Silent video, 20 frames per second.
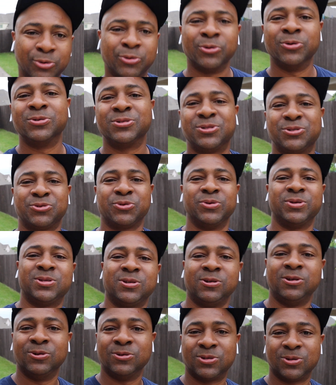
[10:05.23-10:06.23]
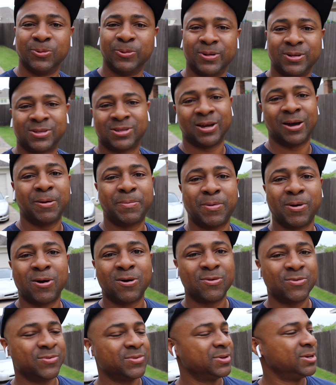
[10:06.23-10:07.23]
cruise the streets of Houston with the top
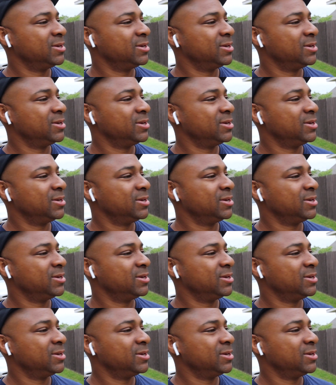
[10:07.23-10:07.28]
off.